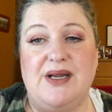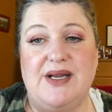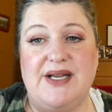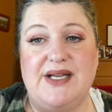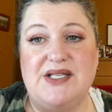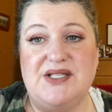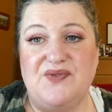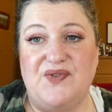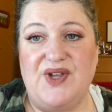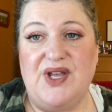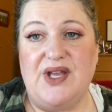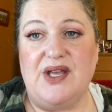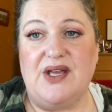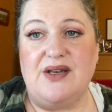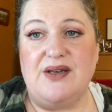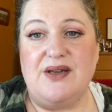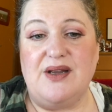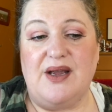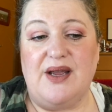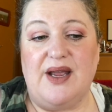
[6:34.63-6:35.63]
is
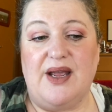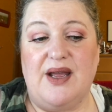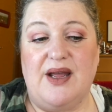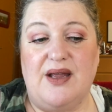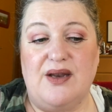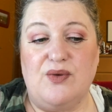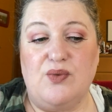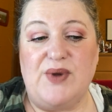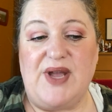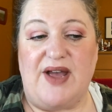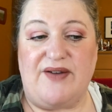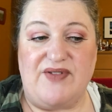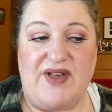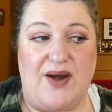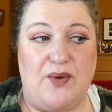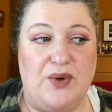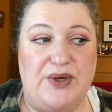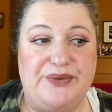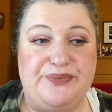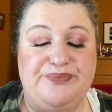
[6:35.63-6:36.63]
vegan and we have
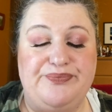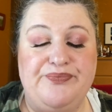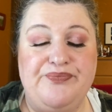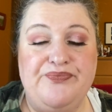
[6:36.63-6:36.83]
that one.